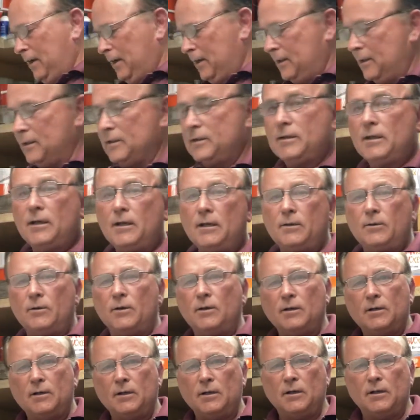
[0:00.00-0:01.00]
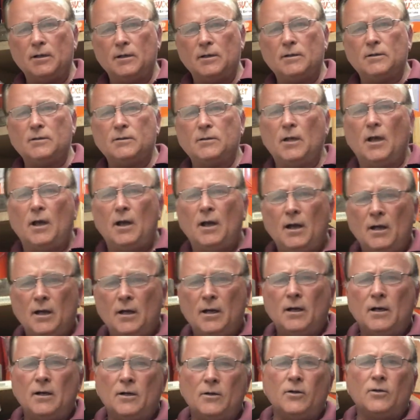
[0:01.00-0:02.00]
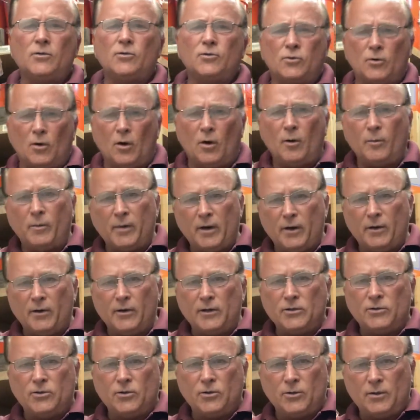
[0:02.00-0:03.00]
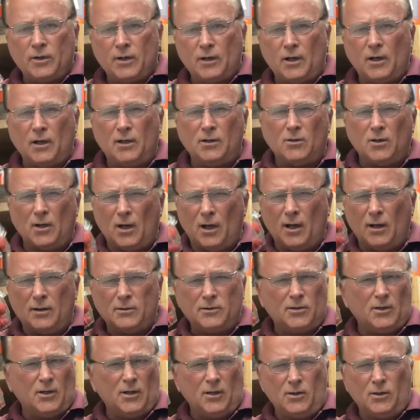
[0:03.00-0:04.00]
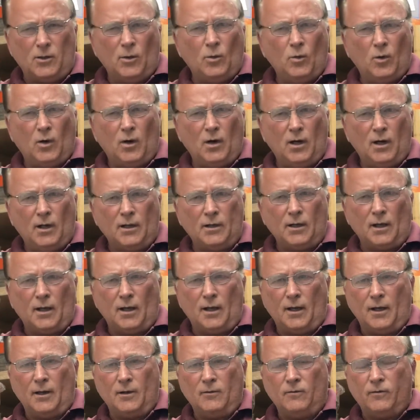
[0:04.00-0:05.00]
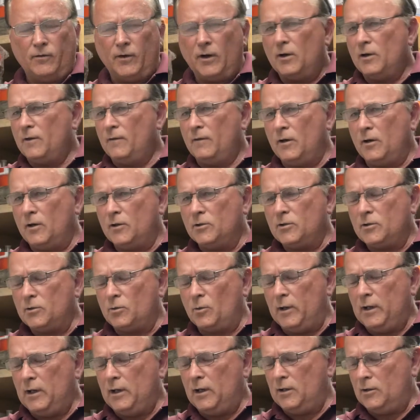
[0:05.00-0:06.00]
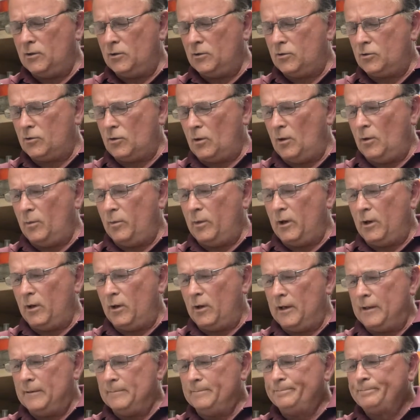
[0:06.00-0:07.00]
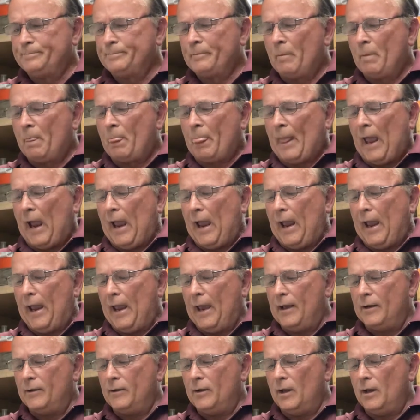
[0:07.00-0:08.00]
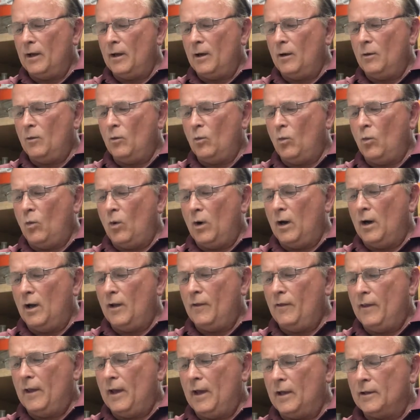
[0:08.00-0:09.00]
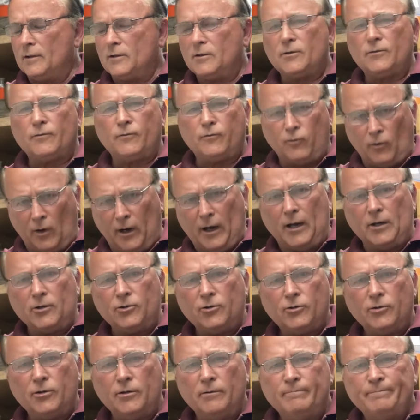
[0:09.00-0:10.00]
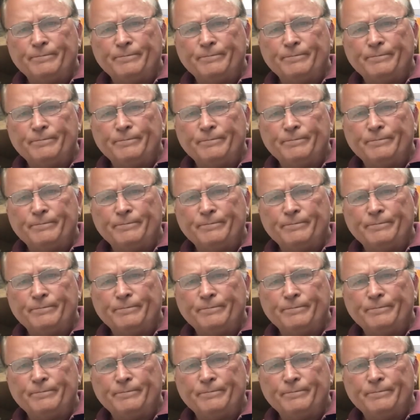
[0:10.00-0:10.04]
the secret is the strawberries you get. Yeah, I say you want a very, very sweet strawberry and one that's fresh.